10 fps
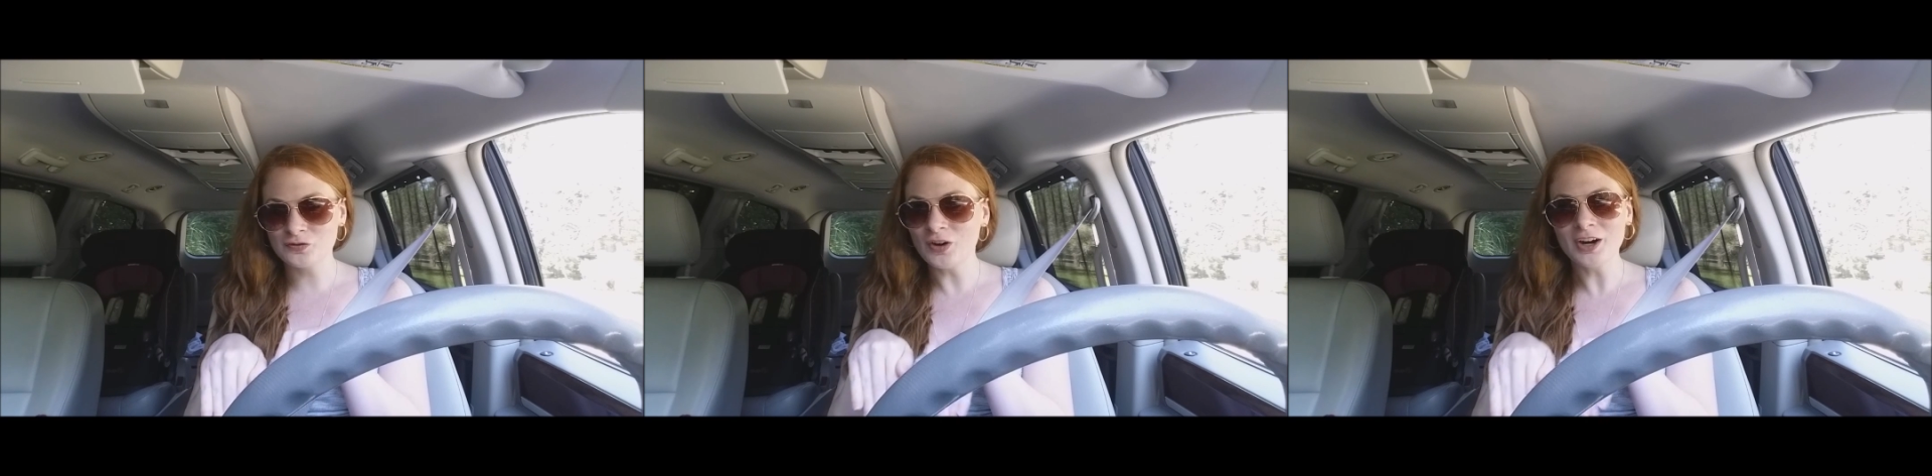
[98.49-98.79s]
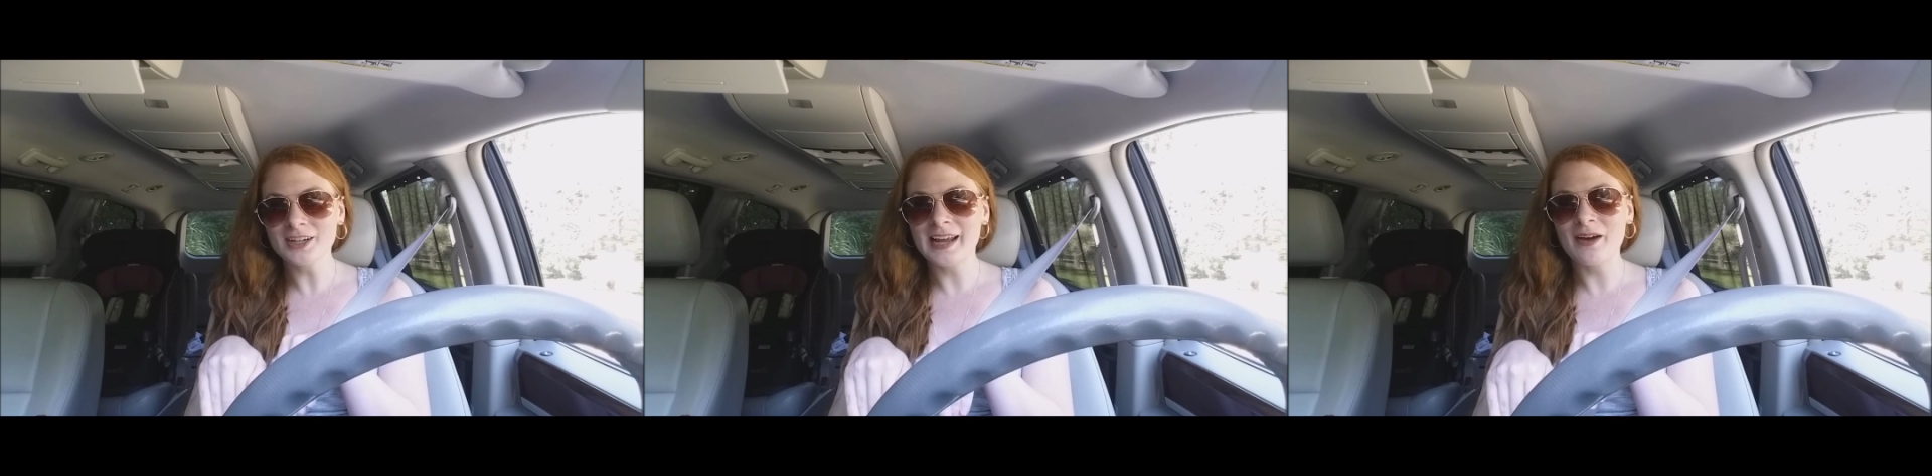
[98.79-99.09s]

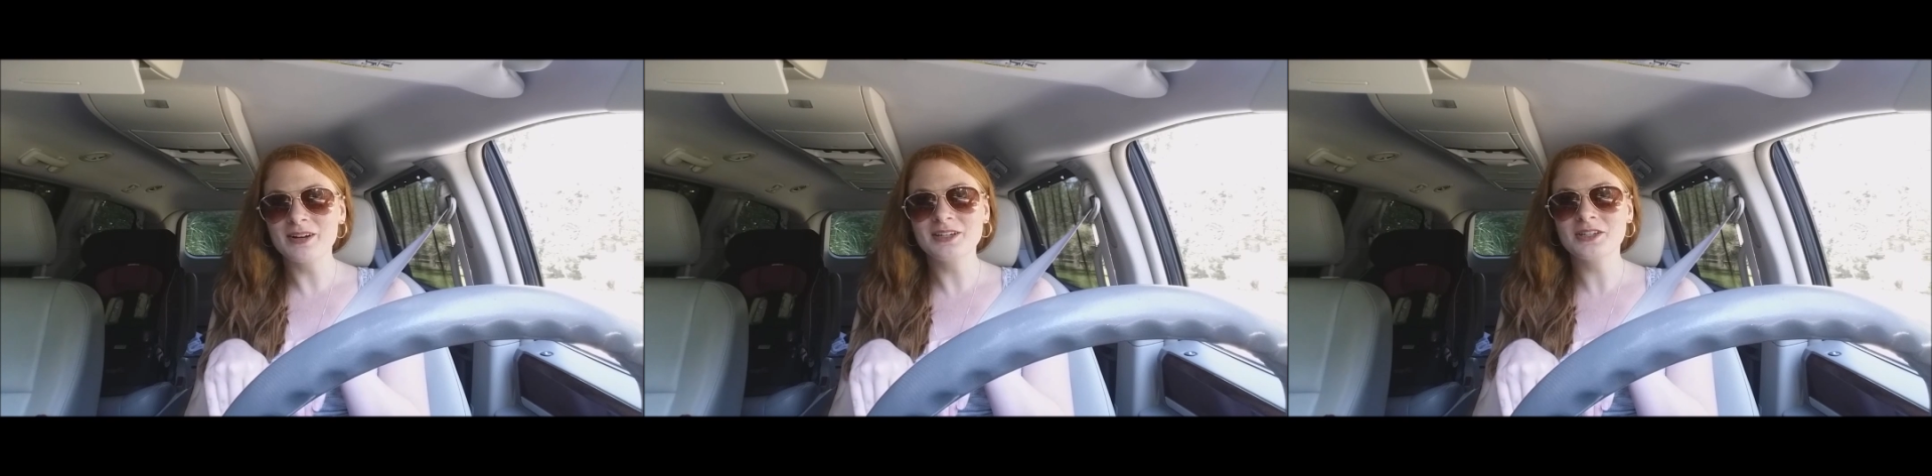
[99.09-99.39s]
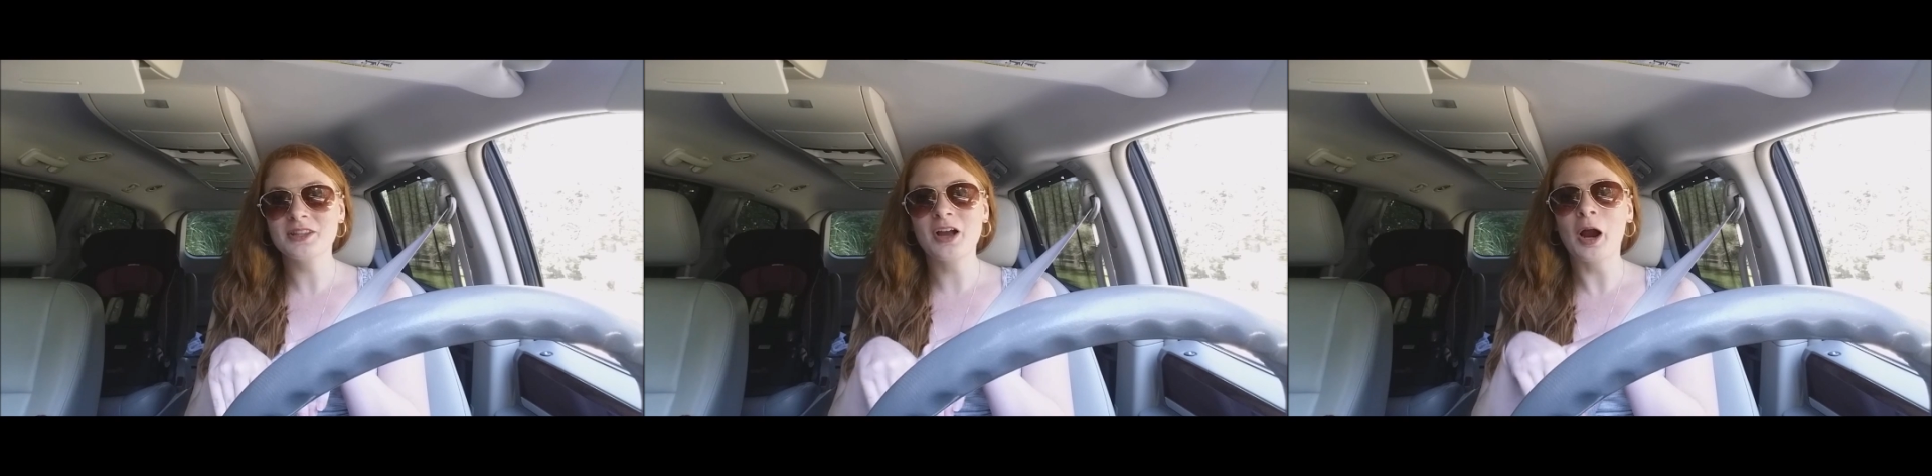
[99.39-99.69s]
far down
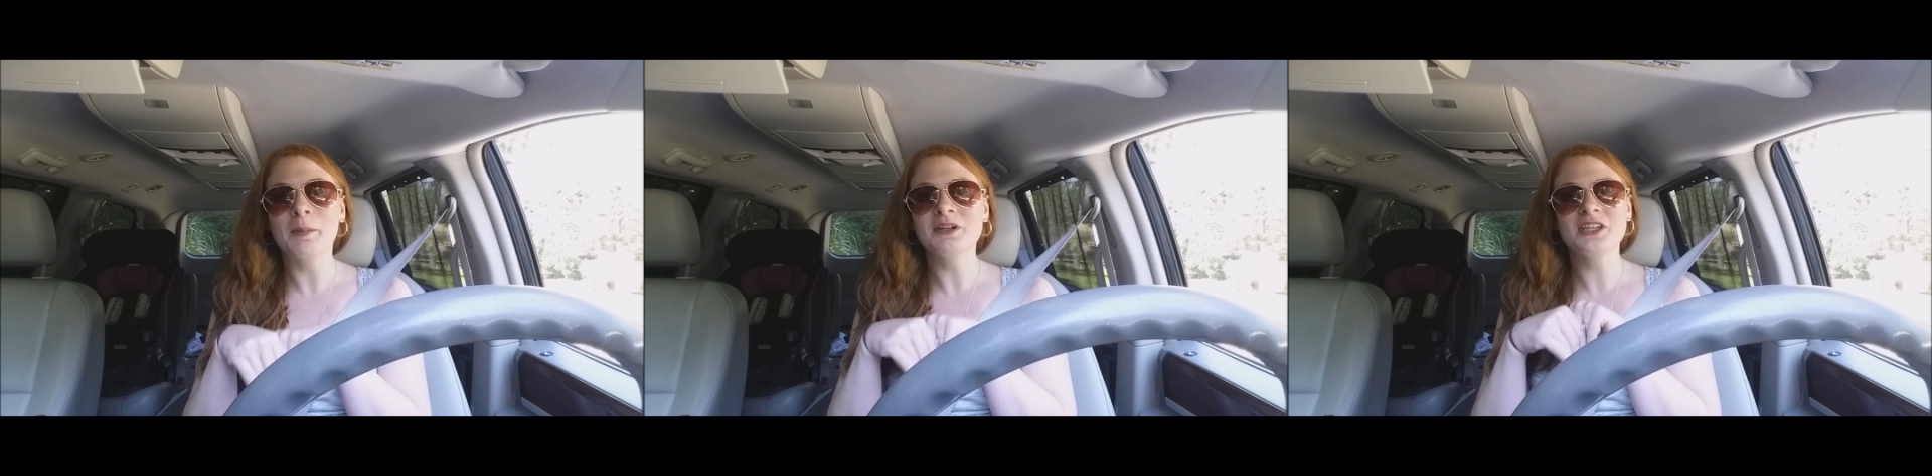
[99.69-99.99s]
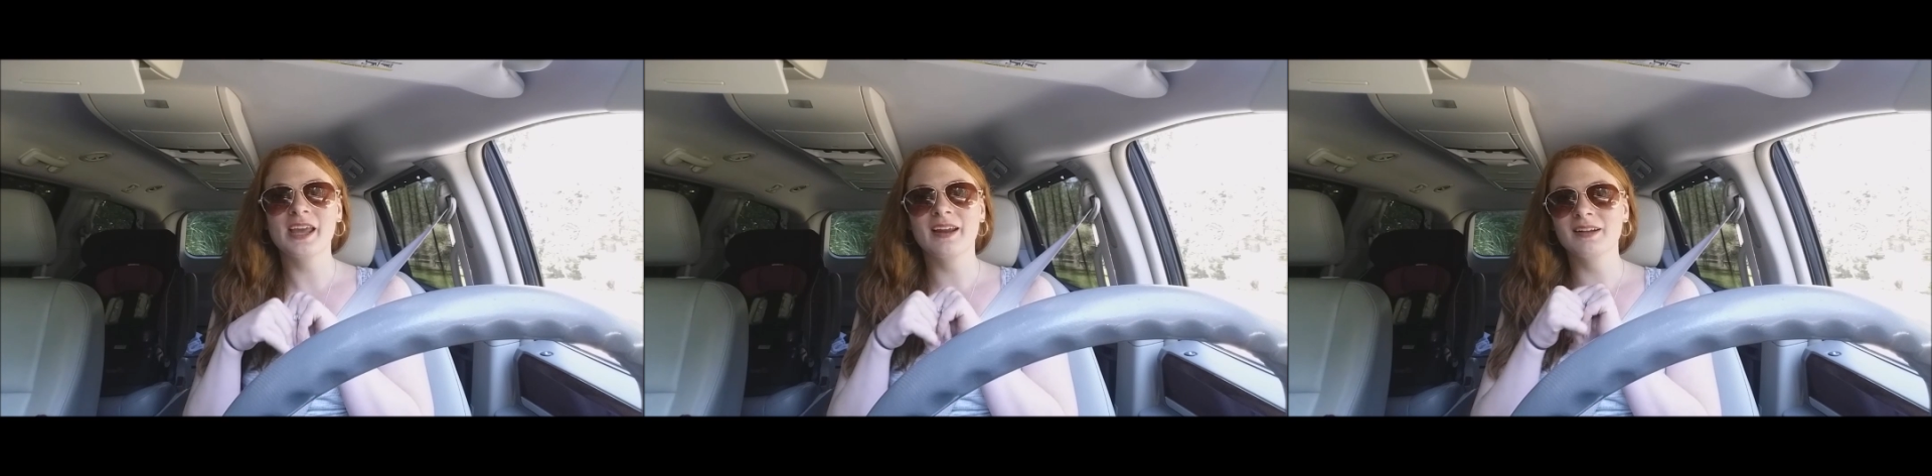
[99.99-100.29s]
into the
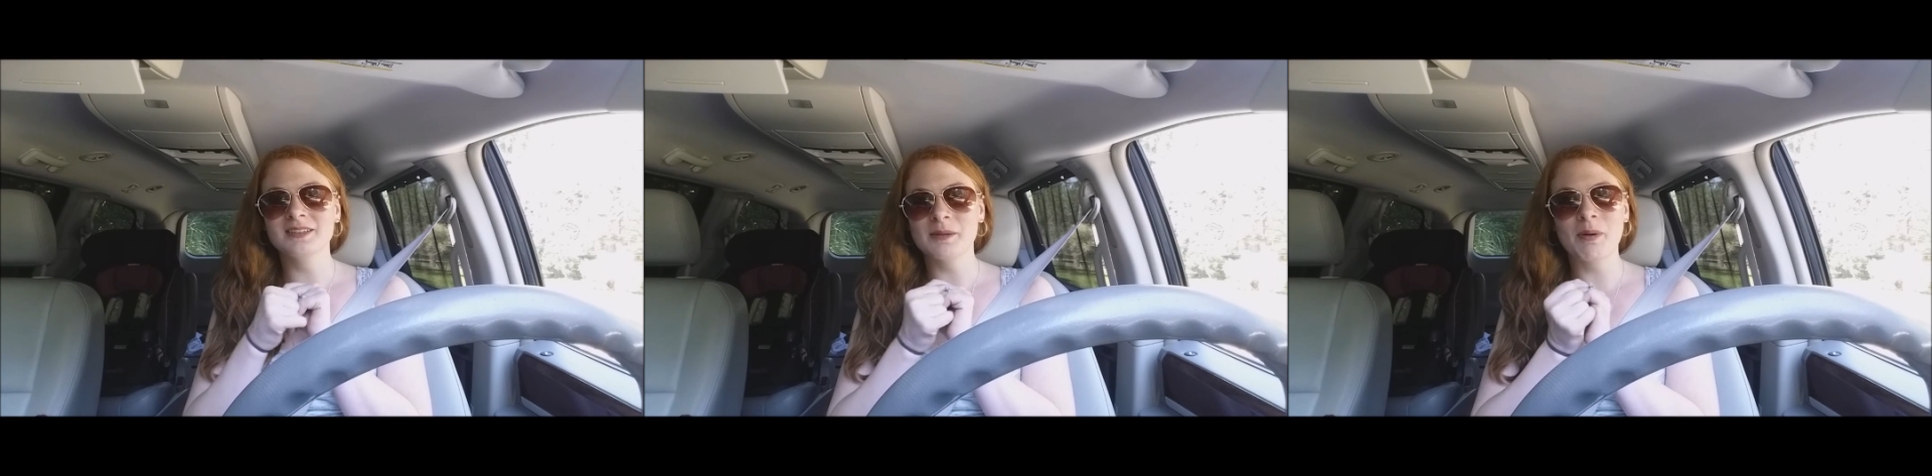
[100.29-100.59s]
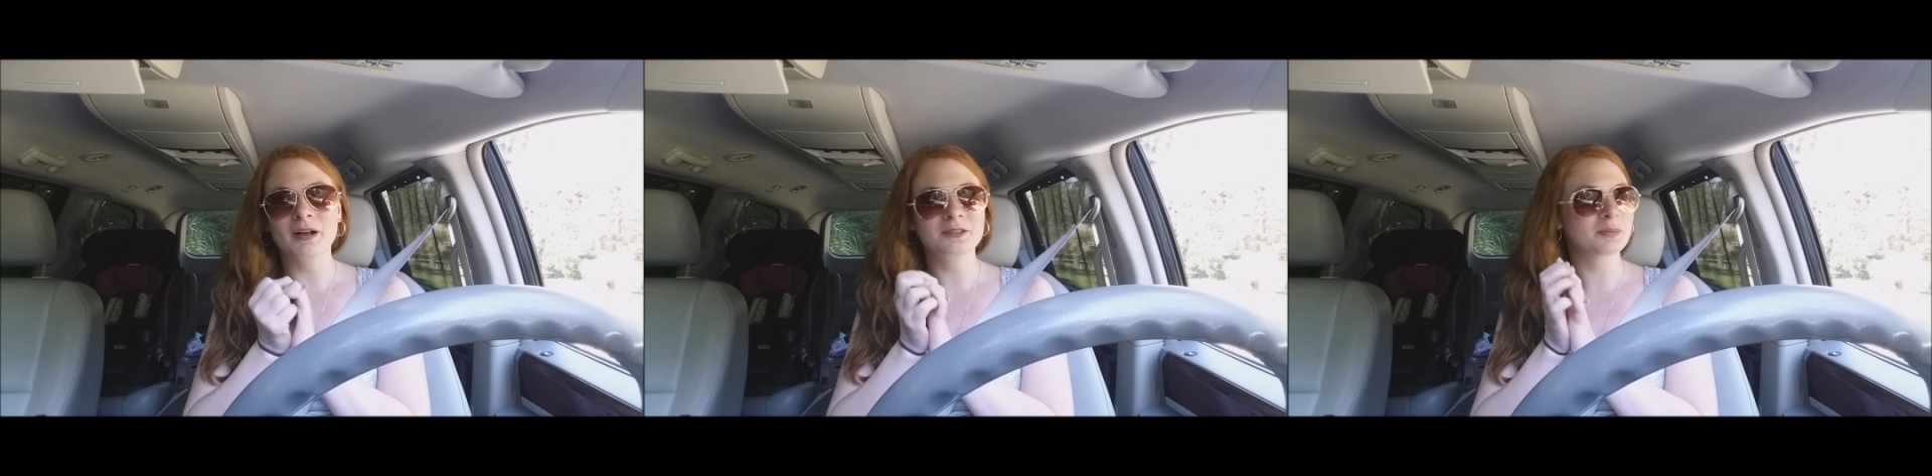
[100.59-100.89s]
garbage can as I
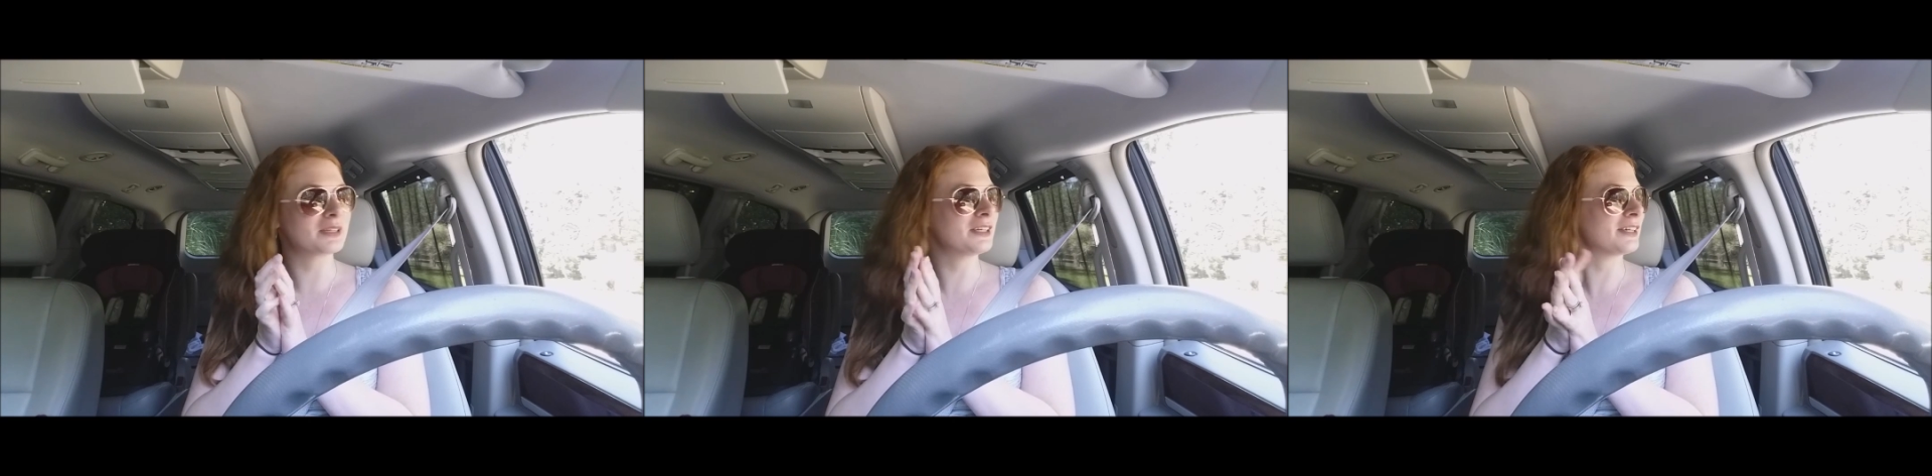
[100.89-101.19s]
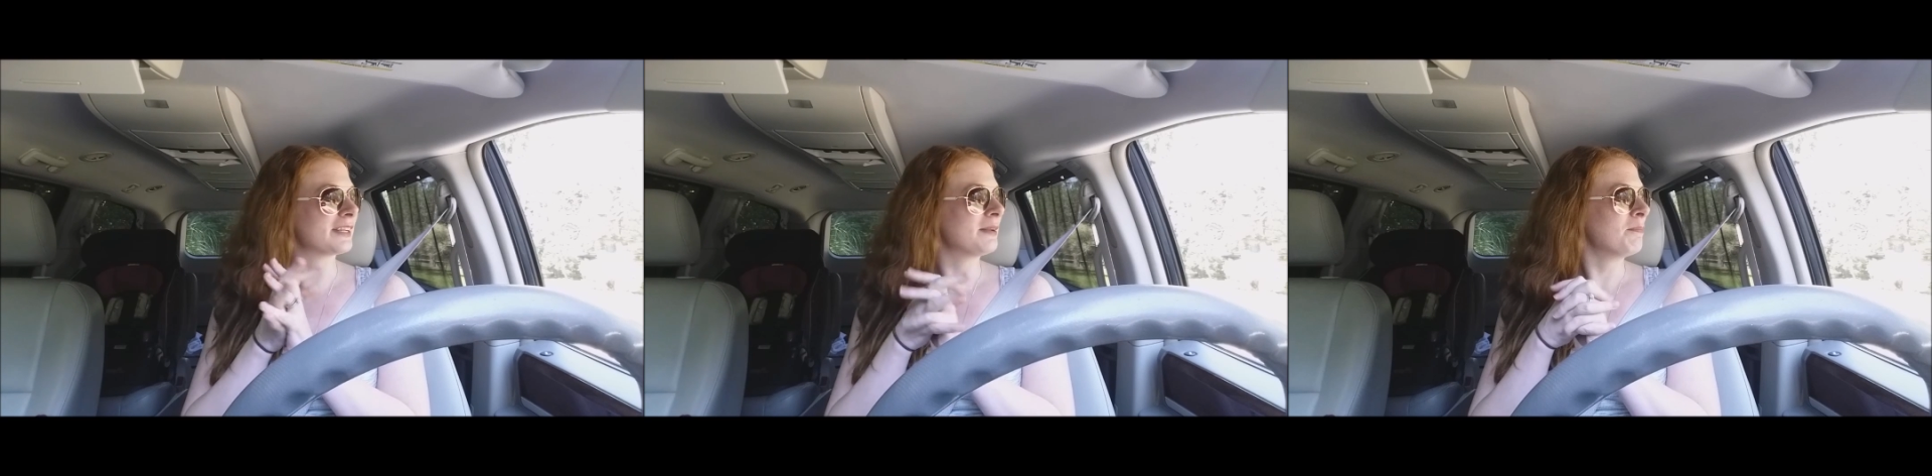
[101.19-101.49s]
possibly
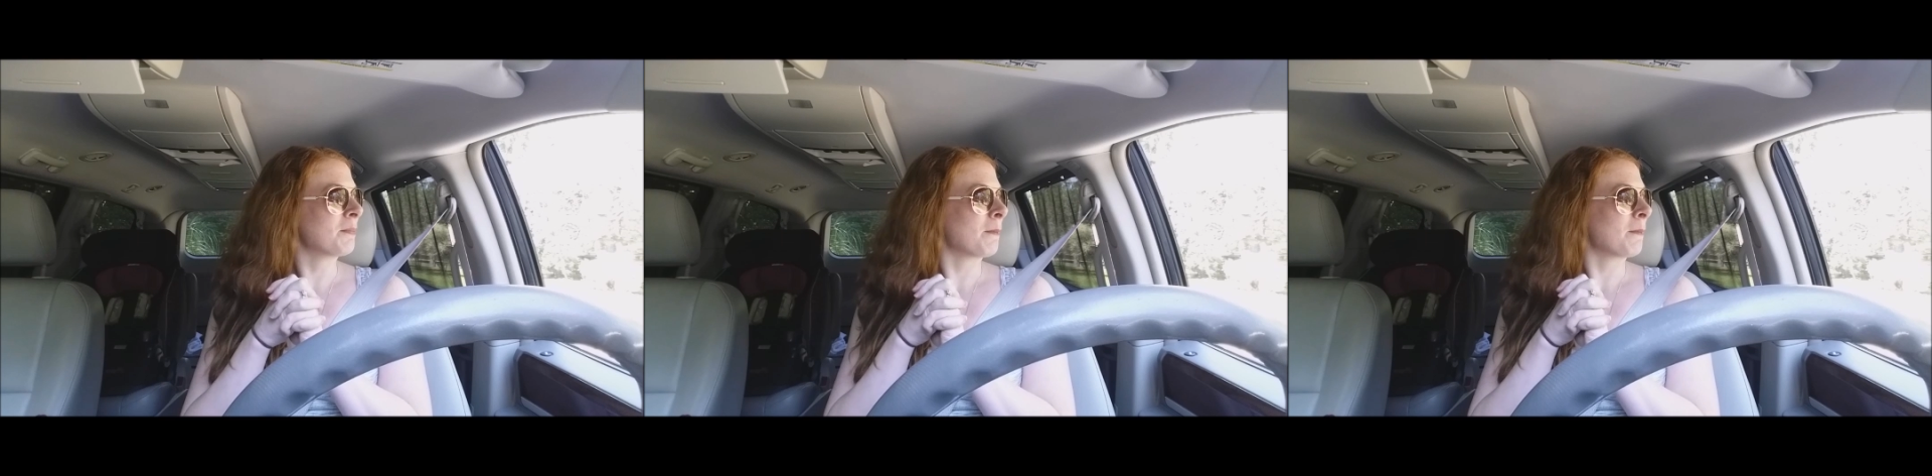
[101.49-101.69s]
could.